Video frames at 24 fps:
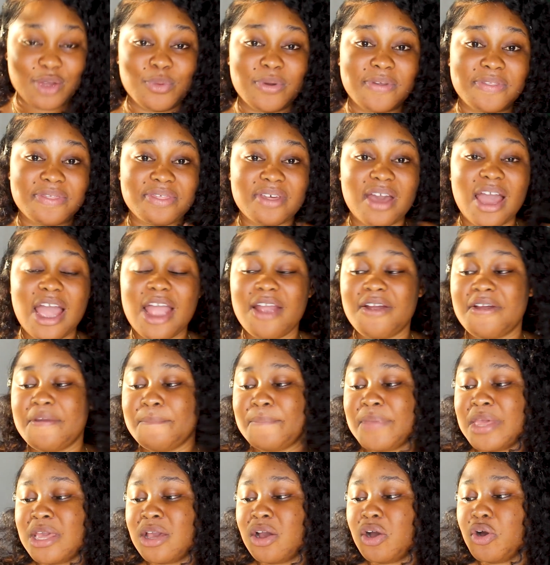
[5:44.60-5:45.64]
with the
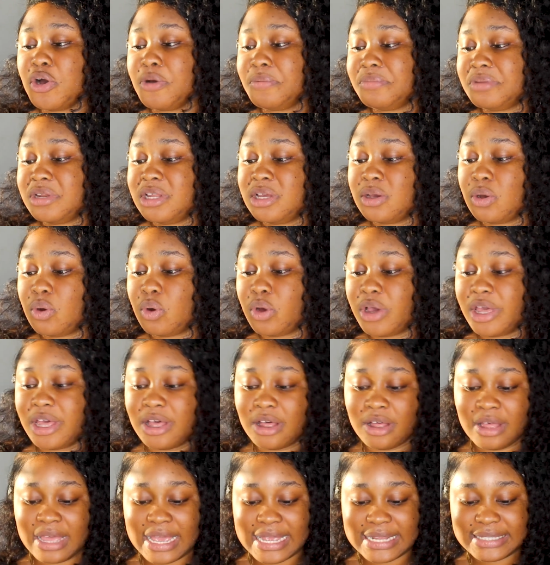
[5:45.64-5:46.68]
Arami Omni
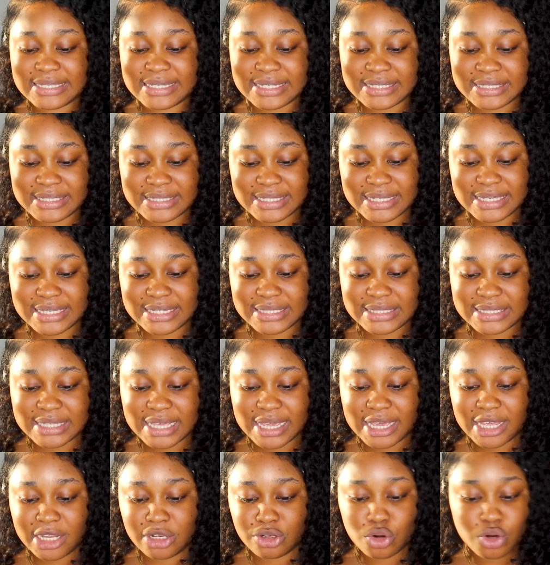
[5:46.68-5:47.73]
Oil and this is
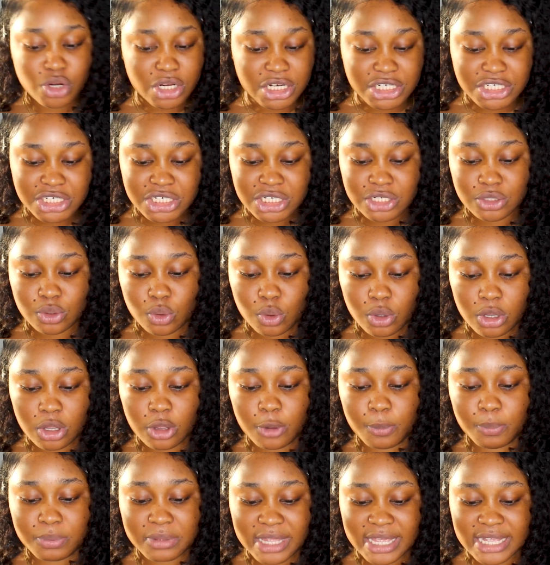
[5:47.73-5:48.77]
a nourishing
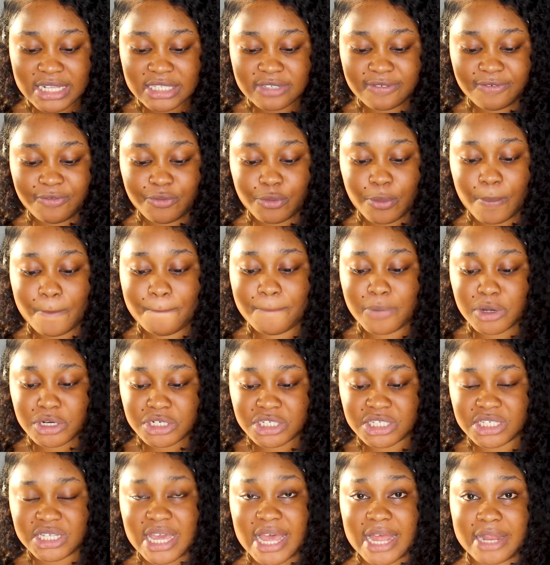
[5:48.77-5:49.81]
oil blend for
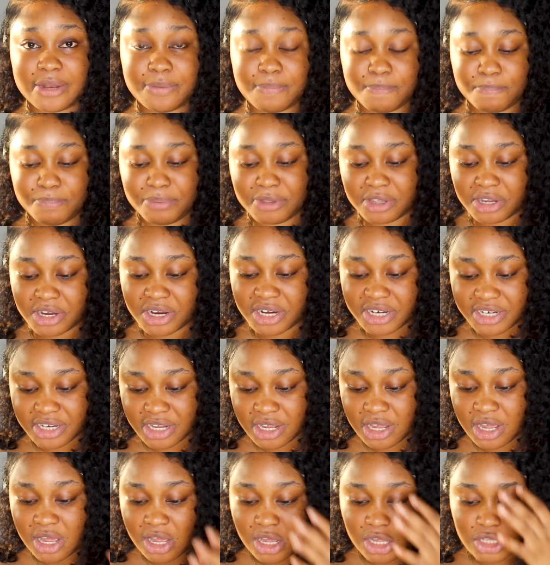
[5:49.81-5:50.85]
body and beard
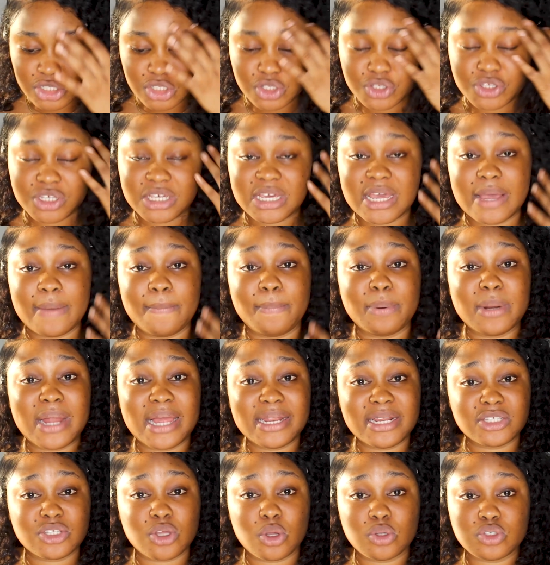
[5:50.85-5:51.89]
so you can
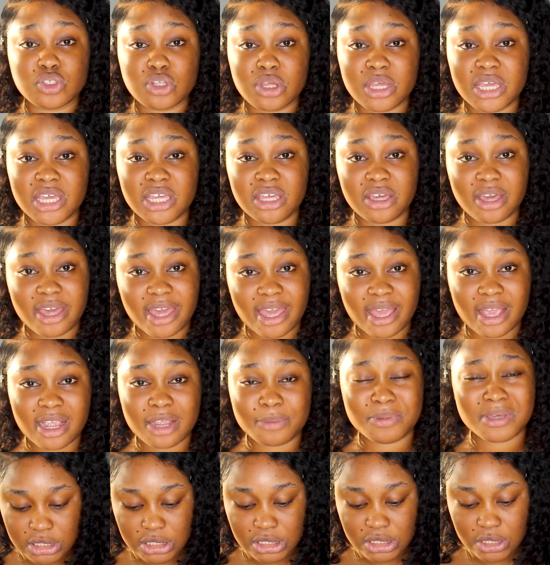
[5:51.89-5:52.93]
apply this also in your hair
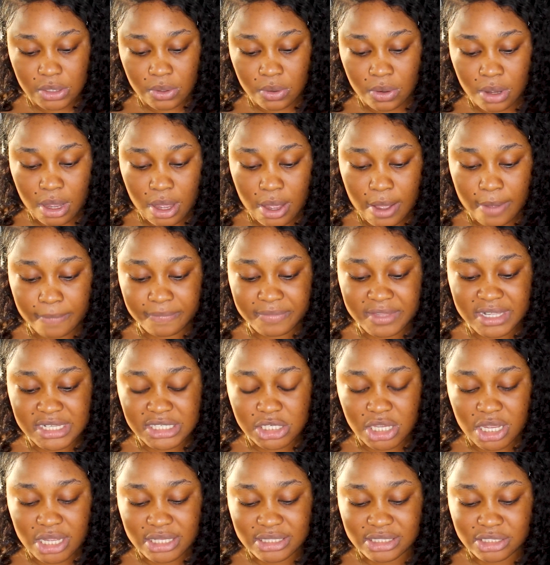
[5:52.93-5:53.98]
so um,
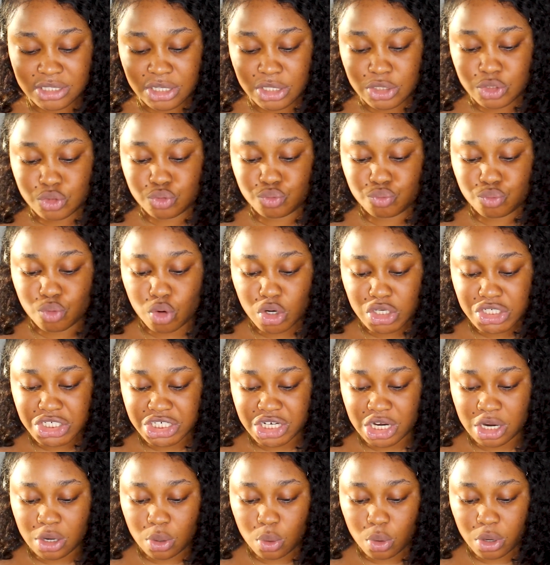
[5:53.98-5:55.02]
this contains raw
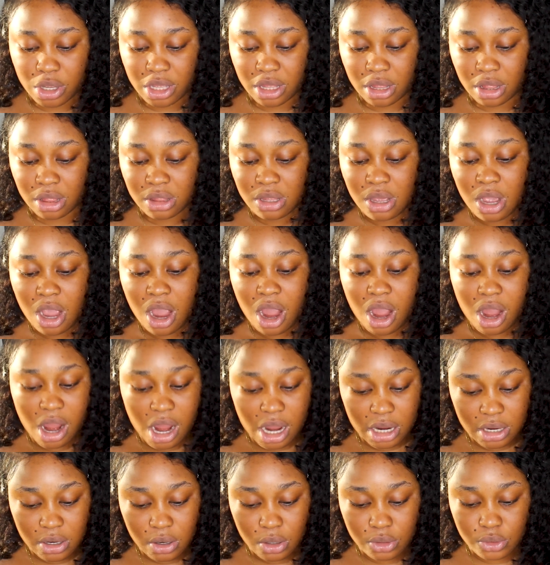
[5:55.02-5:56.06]
oil
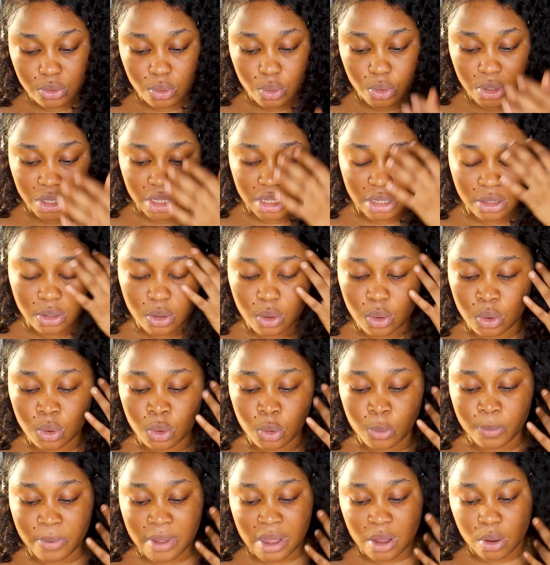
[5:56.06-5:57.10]
argan oil
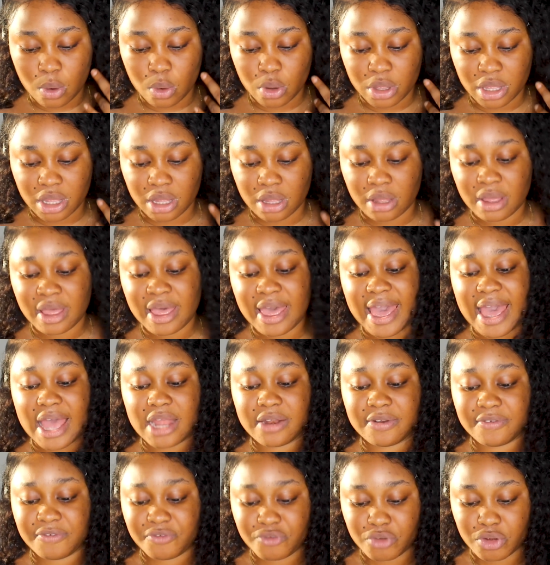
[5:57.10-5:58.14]
jojoba oil
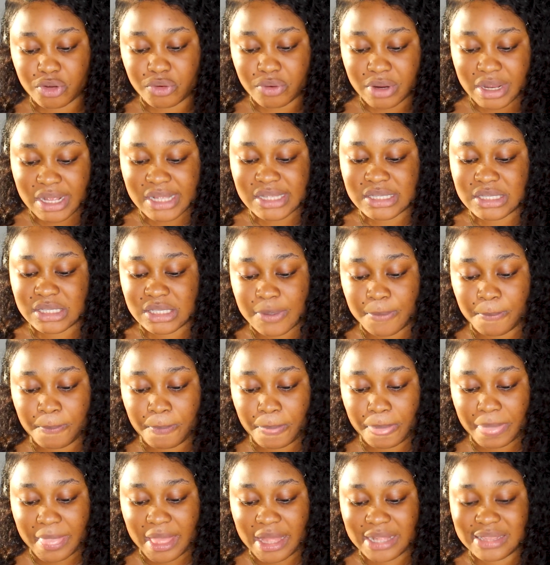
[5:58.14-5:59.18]
and fragrance
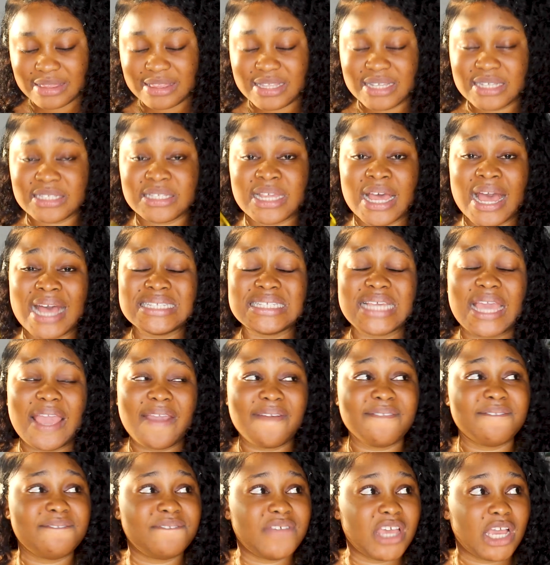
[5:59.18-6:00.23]
and this has
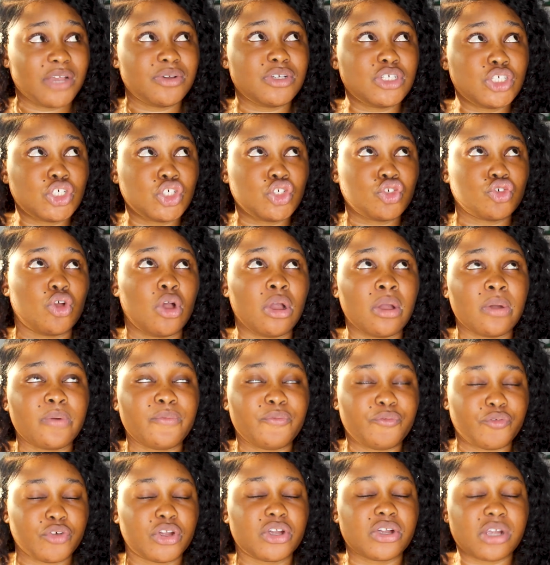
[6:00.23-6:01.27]
a very strong
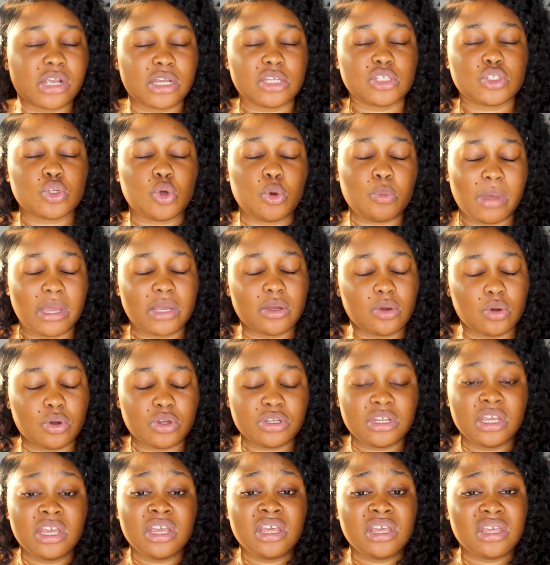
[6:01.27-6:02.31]
fragrance oh my
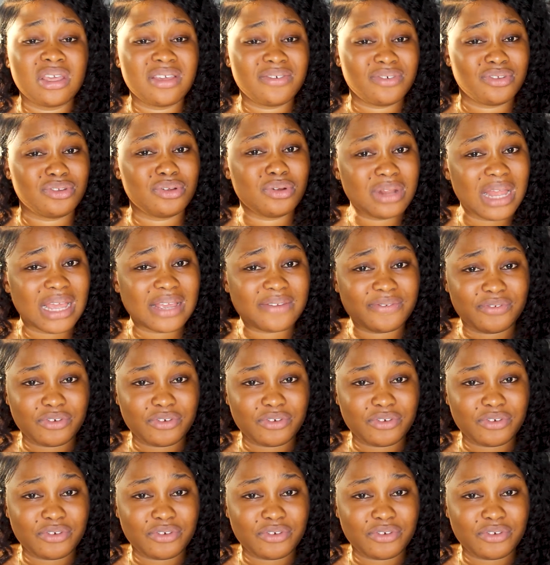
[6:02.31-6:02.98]
god if you don't like